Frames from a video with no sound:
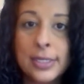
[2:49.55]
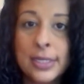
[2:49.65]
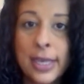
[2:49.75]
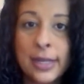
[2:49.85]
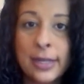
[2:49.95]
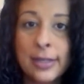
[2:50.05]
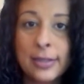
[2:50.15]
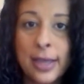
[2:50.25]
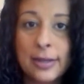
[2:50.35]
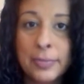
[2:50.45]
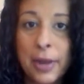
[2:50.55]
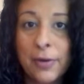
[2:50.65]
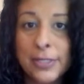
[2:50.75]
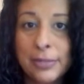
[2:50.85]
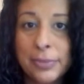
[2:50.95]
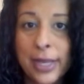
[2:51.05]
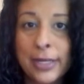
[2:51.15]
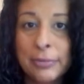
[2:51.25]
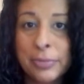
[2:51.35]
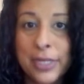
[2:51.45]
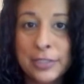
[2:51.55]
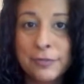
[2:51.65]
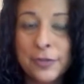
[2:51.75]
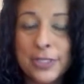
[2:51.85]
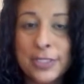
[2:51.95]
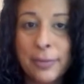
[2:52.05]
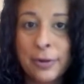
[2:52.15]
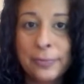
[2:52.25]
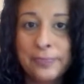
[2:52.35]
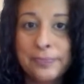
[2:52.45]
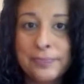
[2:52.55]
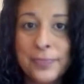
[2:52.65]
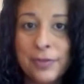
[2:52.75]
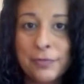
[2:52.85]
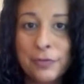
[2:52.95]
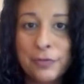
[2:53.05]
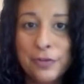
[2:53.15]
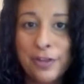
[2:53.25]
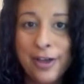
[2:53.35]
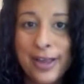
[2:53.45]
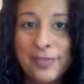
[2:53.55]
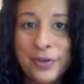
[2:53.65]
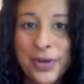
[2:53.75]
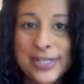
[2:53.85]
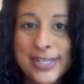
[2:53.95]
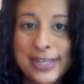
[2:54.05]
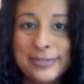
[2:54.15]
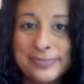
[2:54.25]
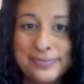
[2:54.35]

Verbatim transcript: getting that parenting plan in place for this summer. Food for thought. Have a great day.